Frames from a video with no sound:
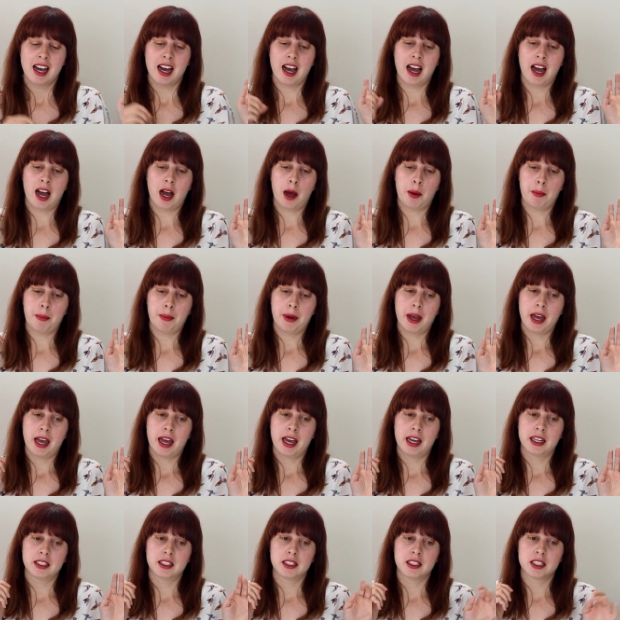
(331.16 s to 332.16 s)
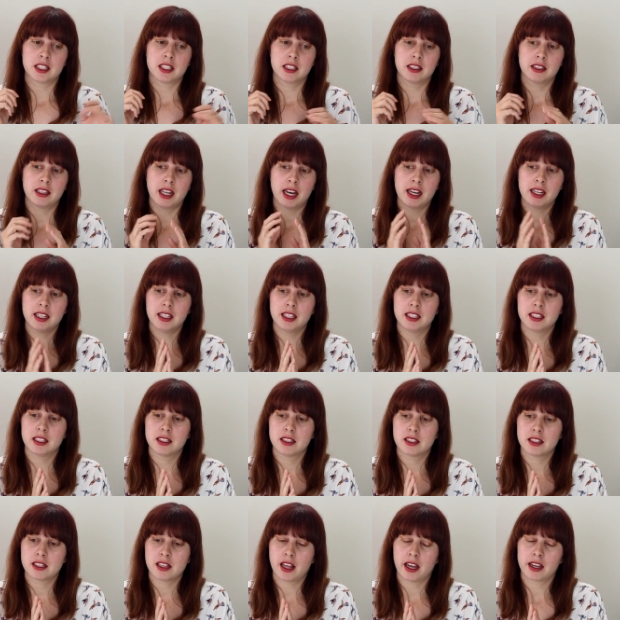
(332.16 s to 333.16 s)
And that
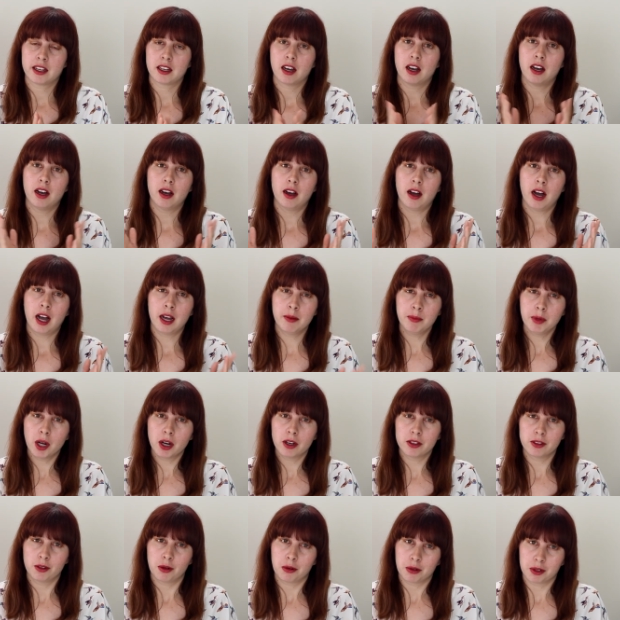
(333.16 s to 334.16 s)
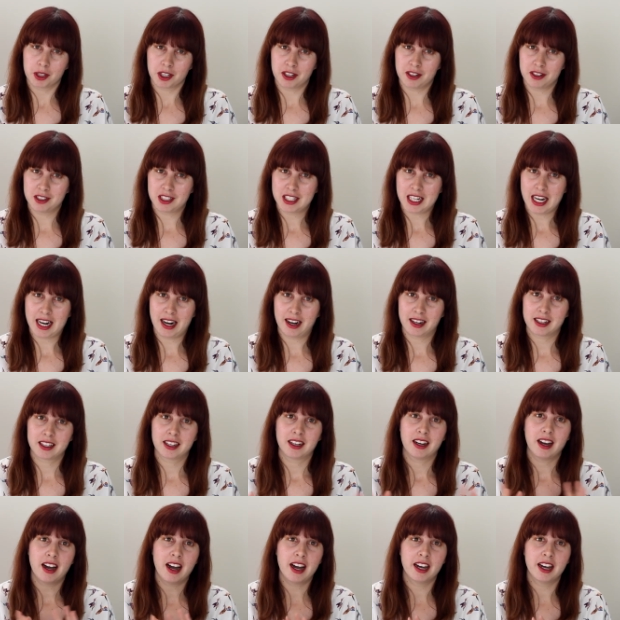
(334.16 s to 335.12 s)
is like, I'm not an audio tech.